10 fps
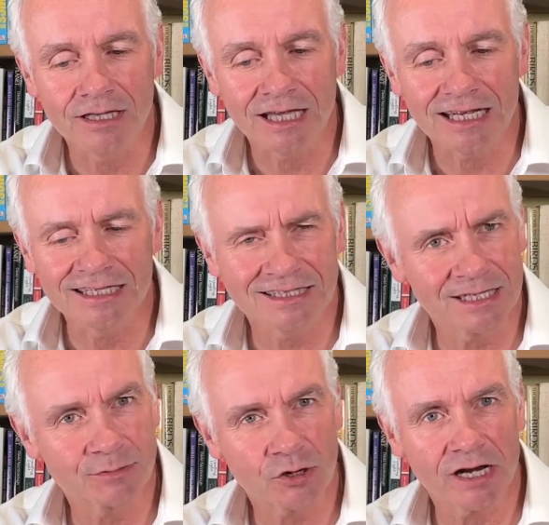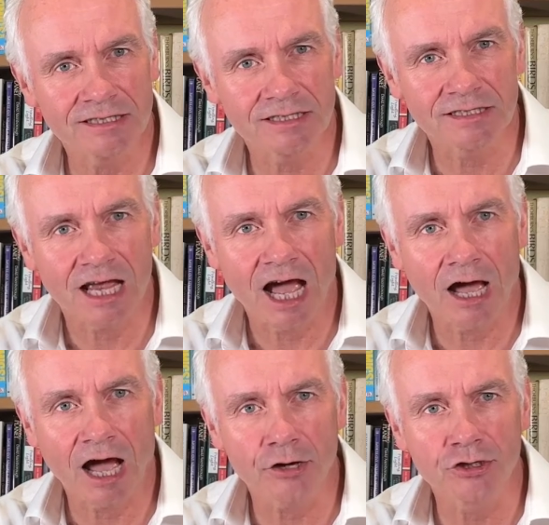it seems crazy, doesn't it?
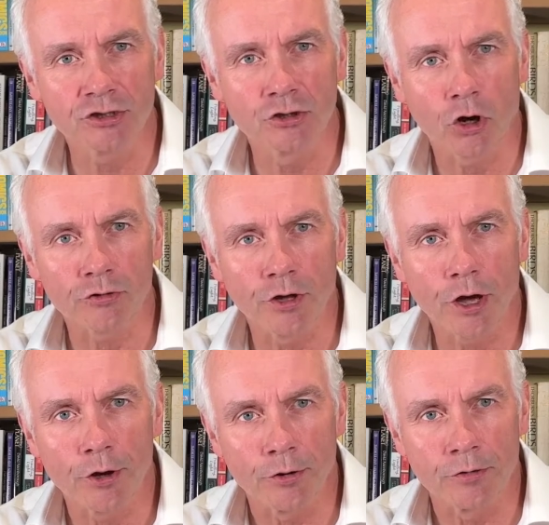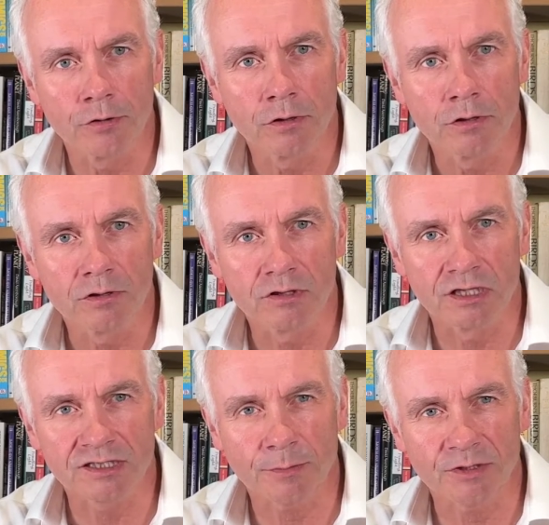How can you not know
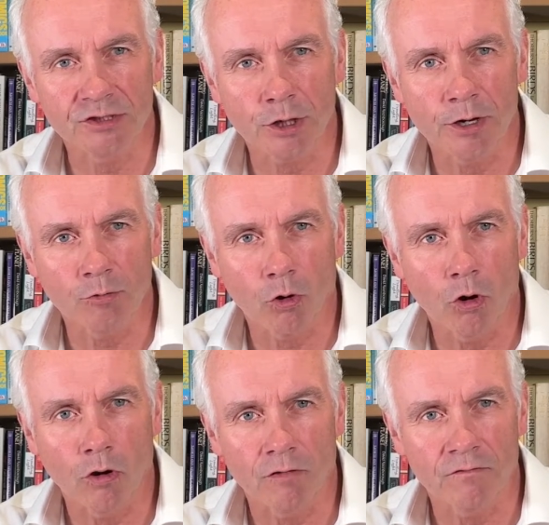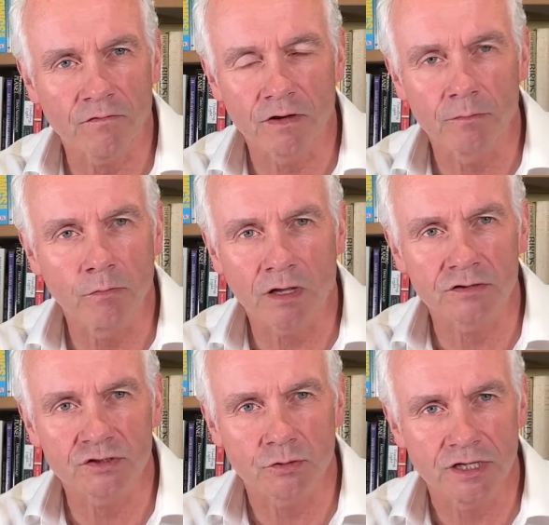that something's going wrong for
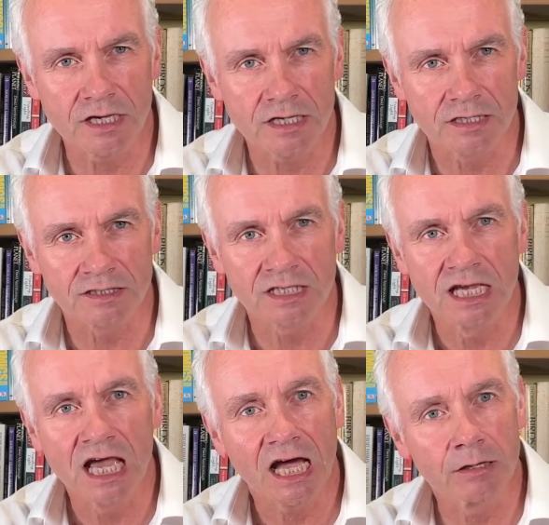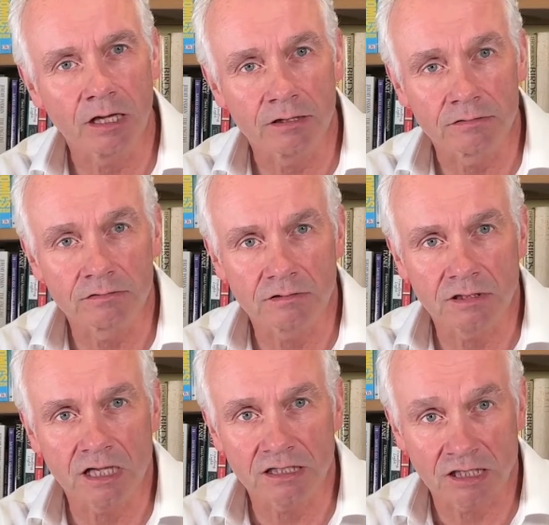months or years? And
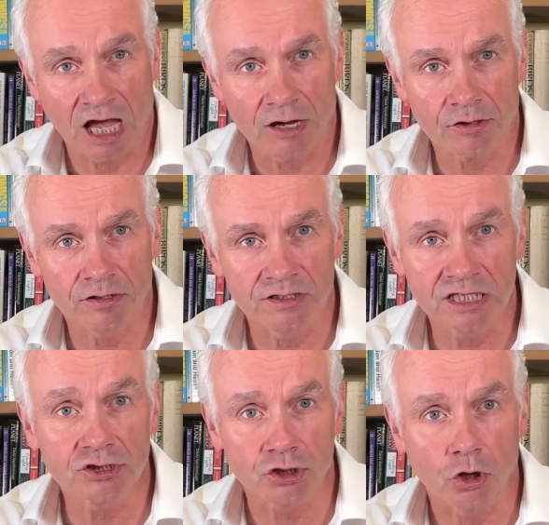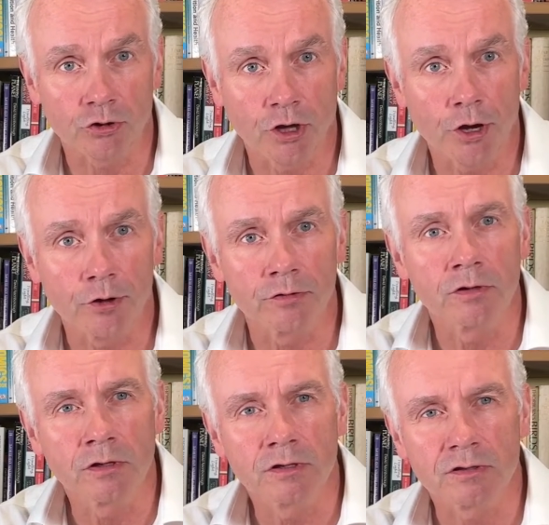how can the teacher not know
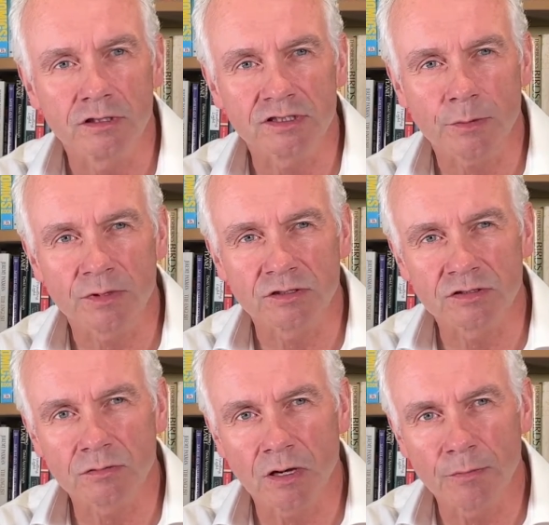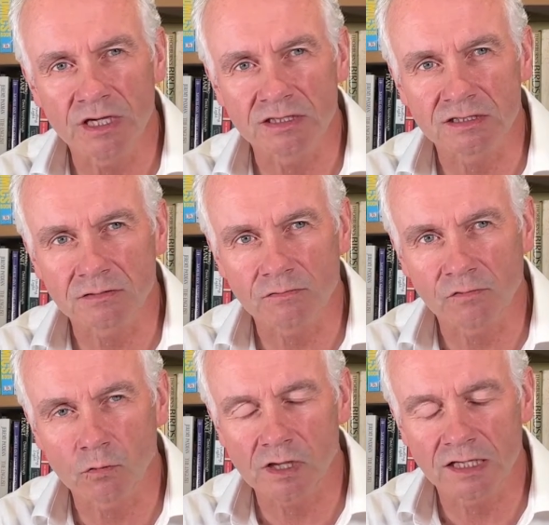that something's amiss
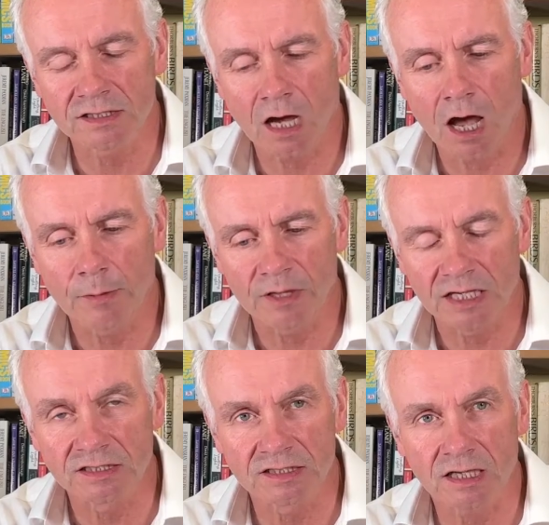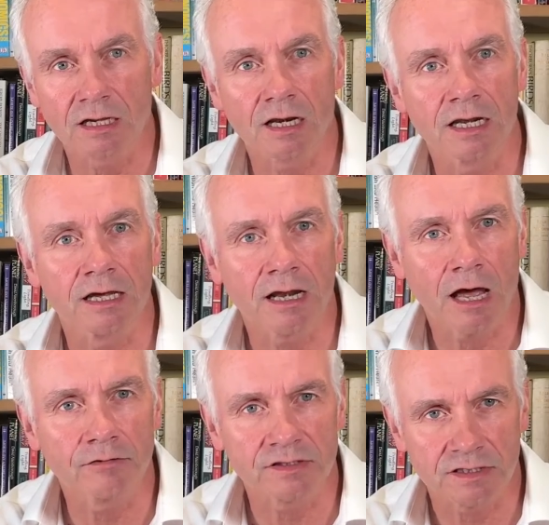for all that time and then suddenly
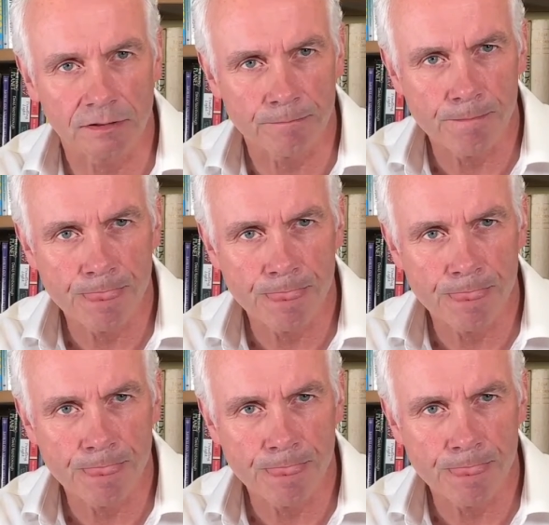announce it?